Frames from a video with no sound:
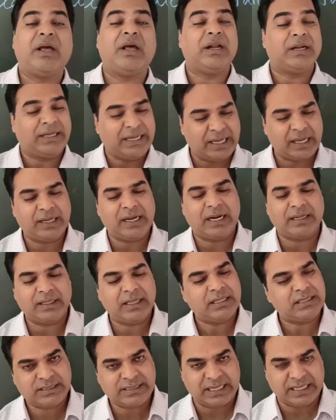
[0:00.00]
taken at the
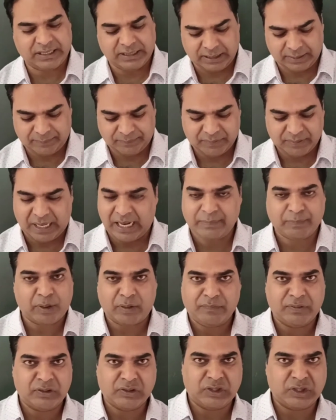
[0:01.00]
center, and
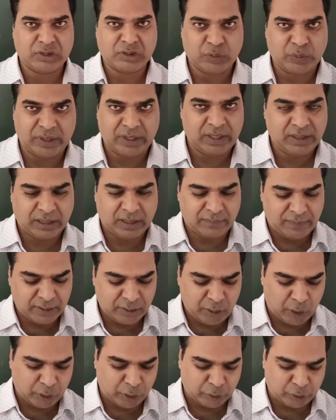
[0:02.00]
provinces were given
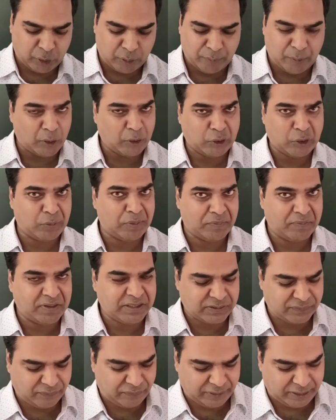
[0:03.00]
autonomy. Autonomy
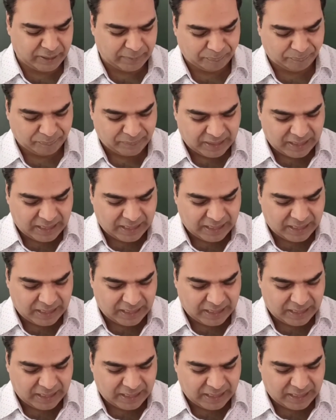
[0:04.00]
means freedom.